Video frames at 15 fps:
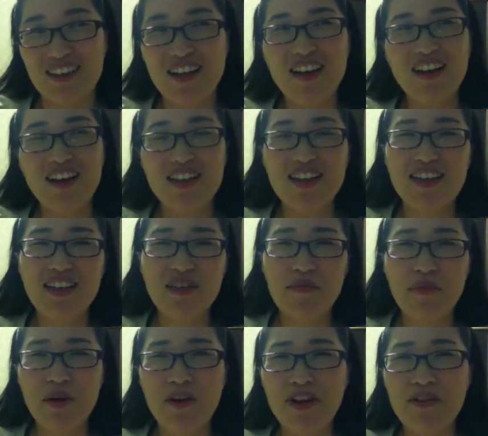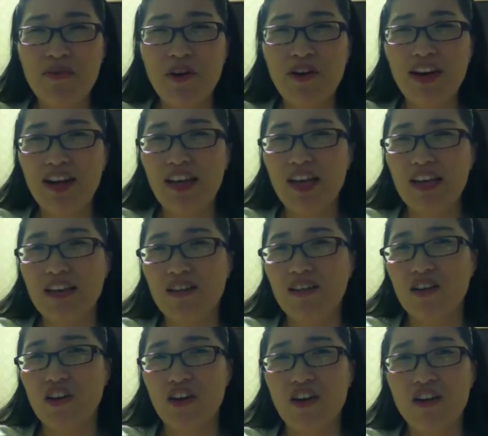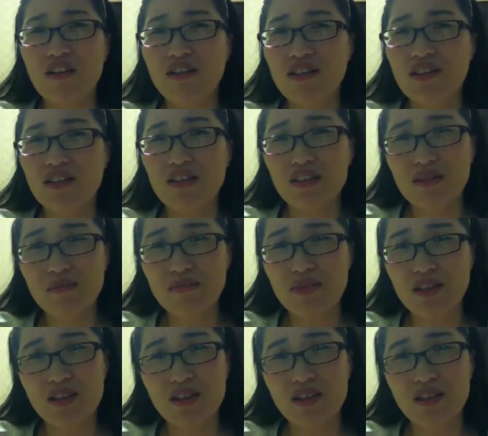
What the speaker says: Yes, I got married very early time.